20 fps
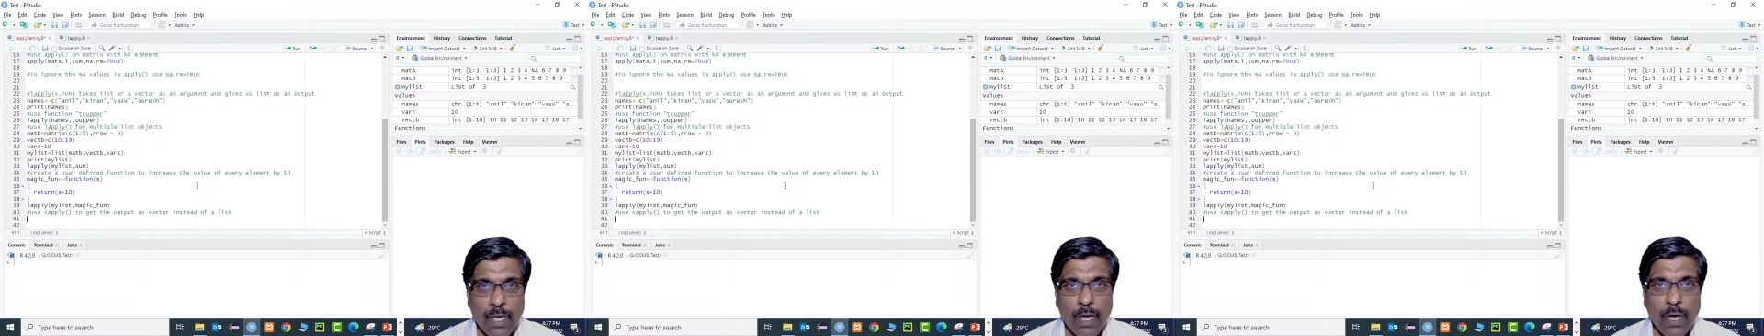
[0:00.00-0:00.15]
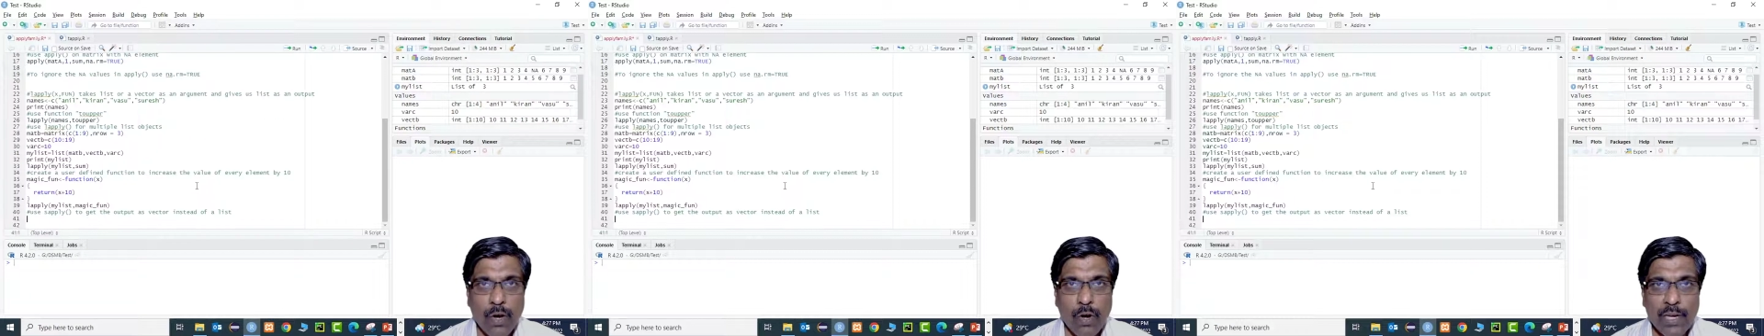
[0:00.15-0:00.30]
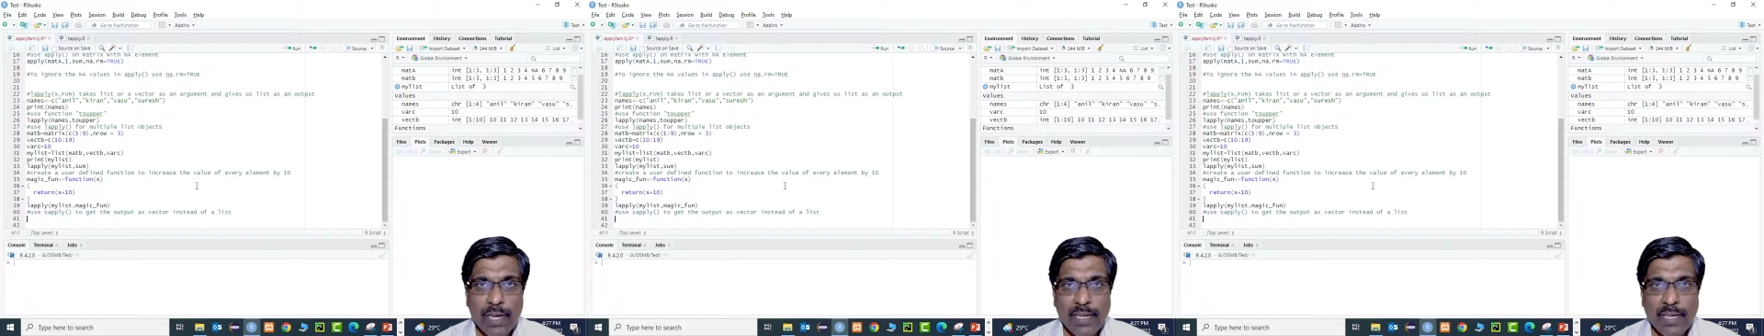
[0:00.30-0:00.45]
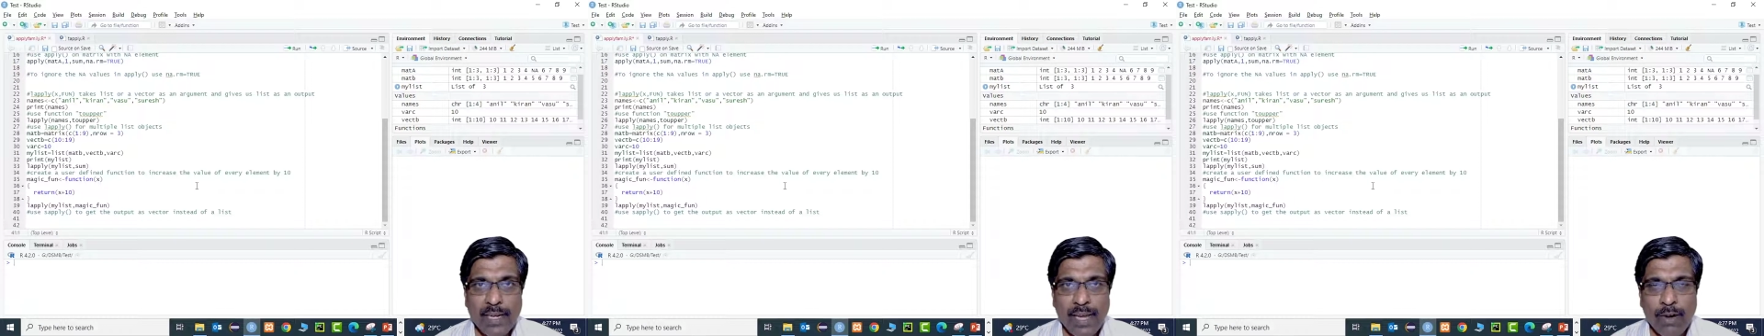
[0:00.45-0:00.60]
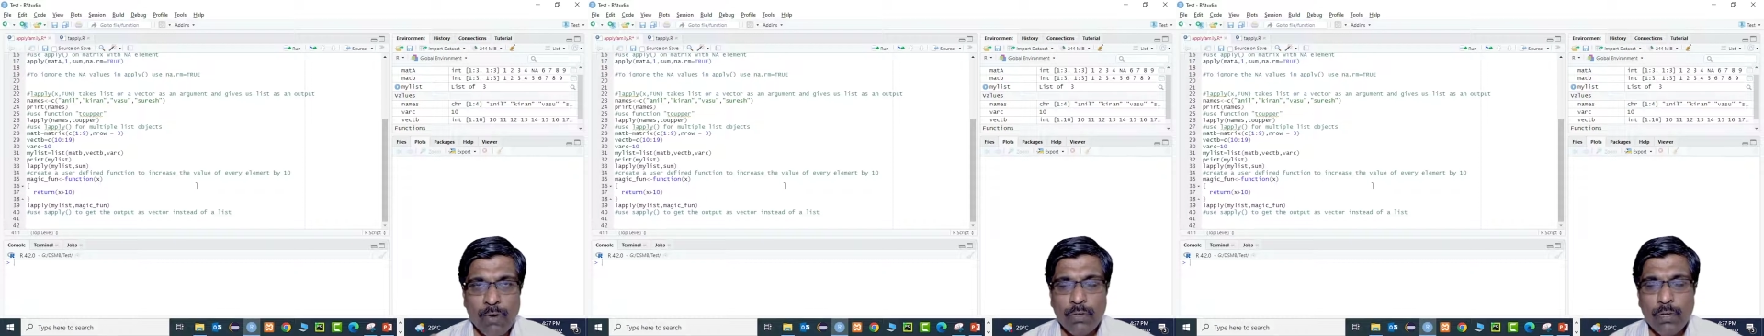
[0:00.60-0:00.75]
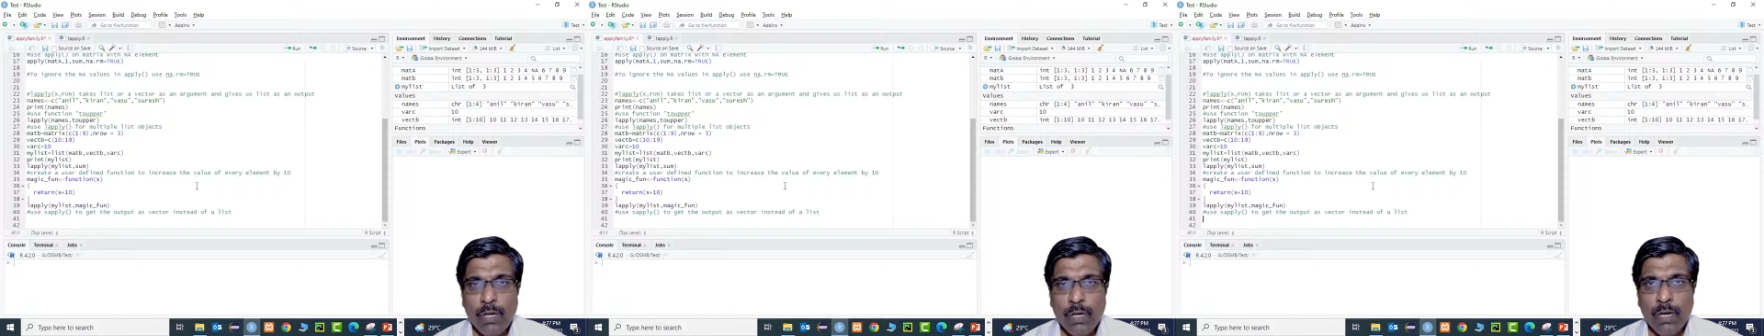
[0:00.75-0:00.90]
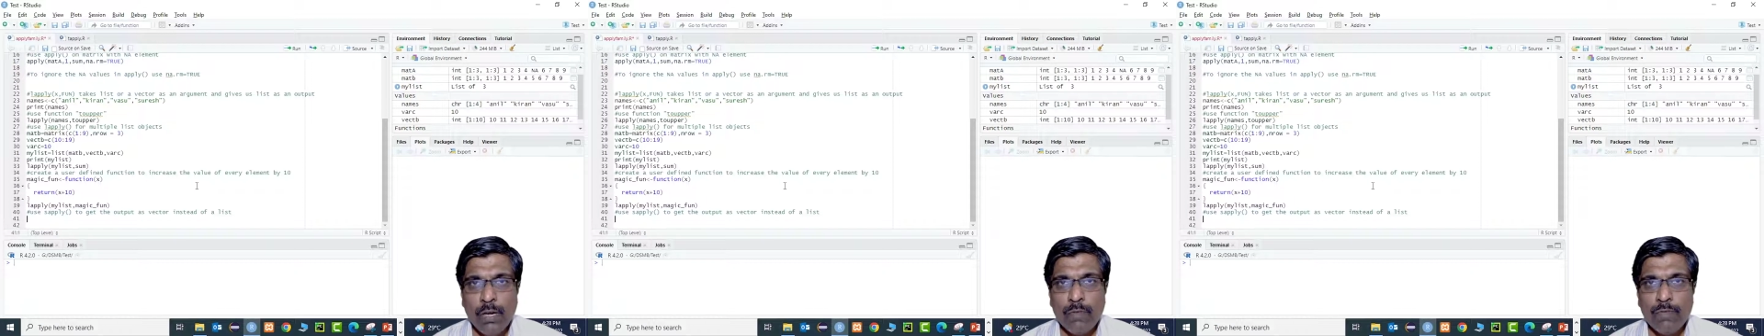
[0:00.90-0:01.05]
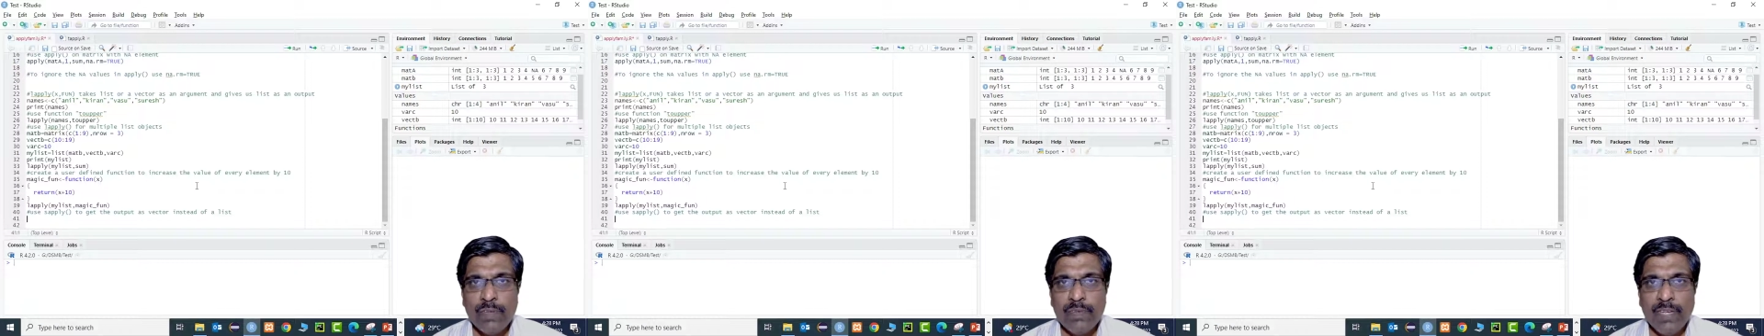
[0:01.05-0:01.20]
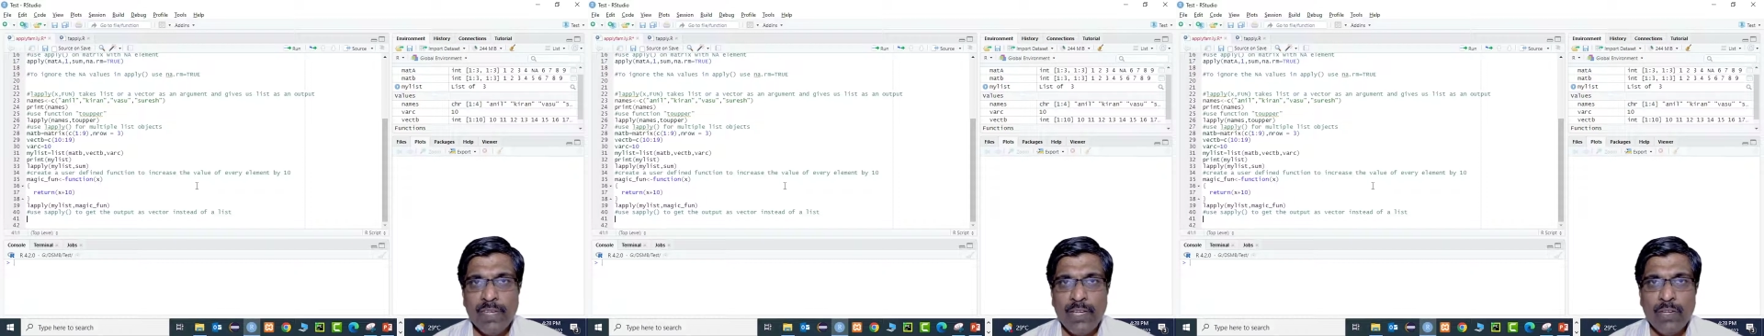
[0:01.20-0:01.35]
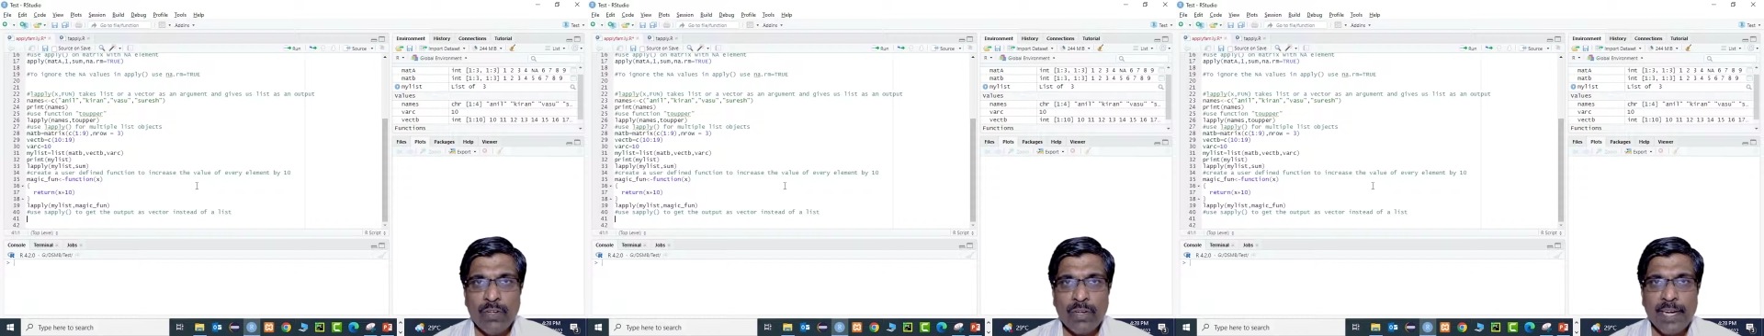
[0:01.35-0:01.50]
Okay, now we
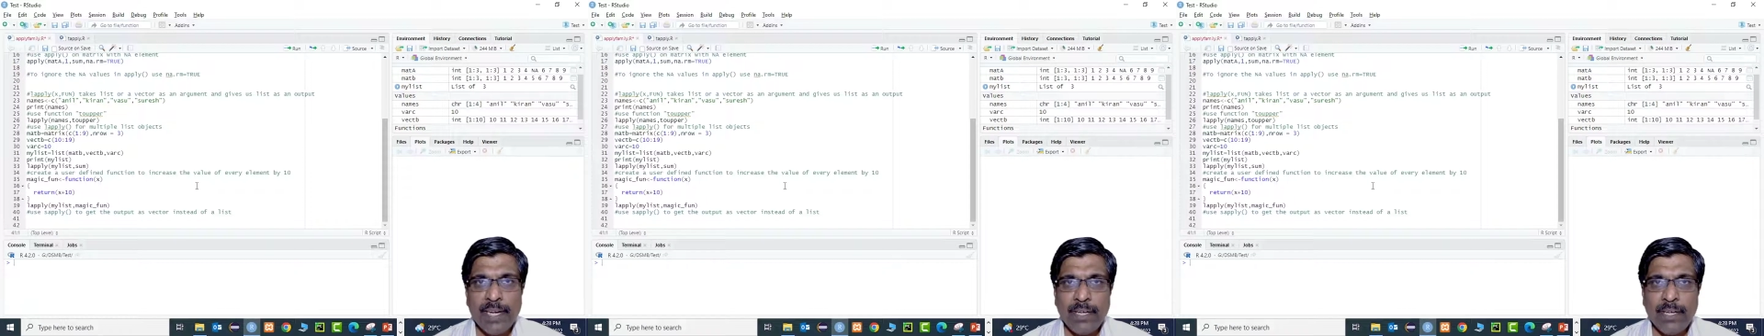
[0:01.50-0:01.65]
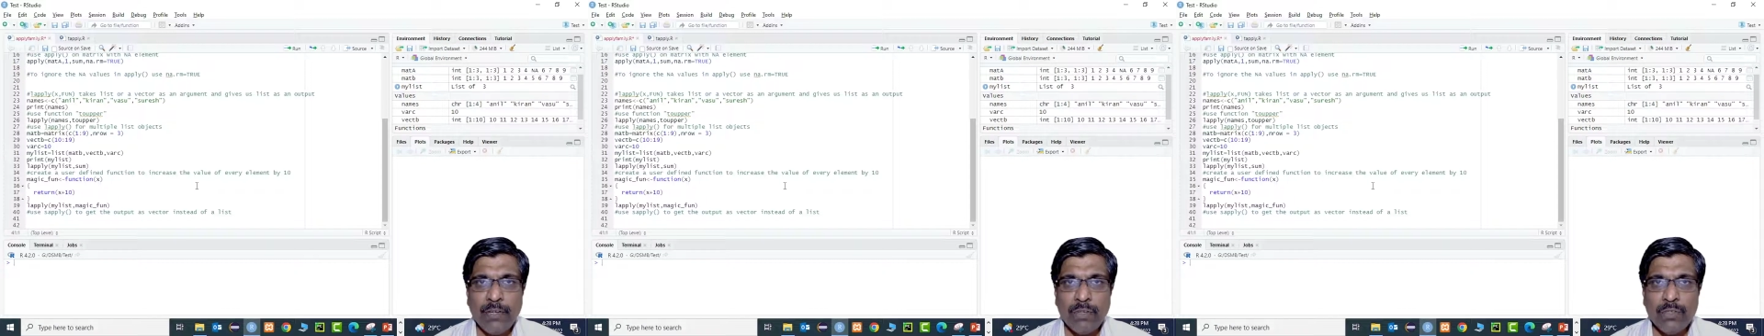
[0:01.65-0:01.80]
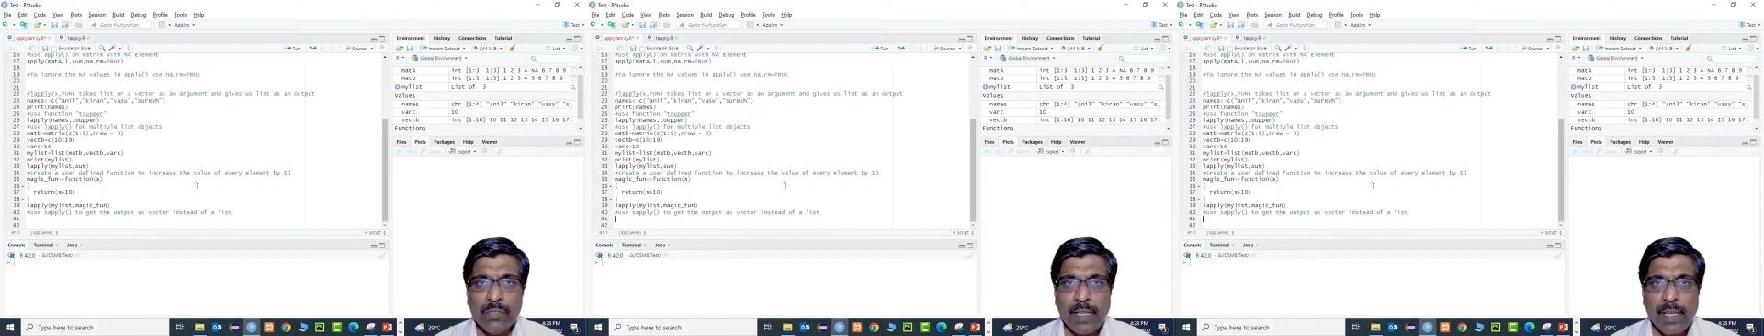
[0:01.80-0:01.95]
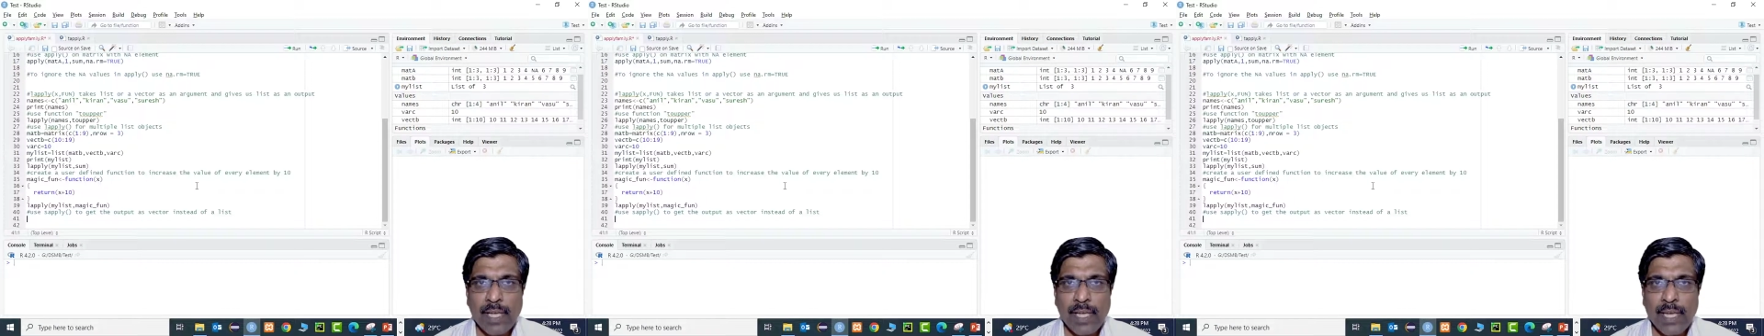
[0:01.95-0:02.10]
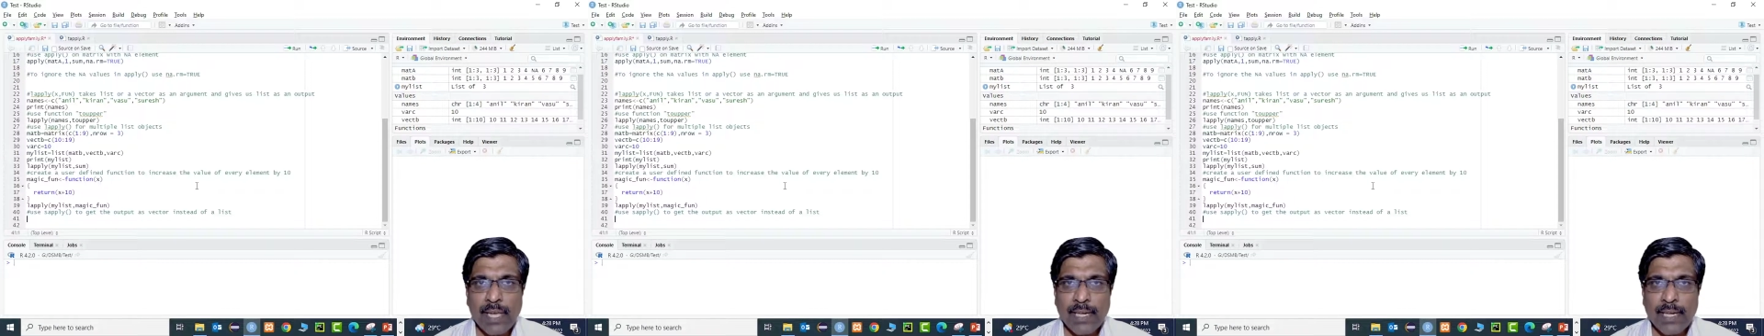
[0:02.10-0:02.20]
will look into the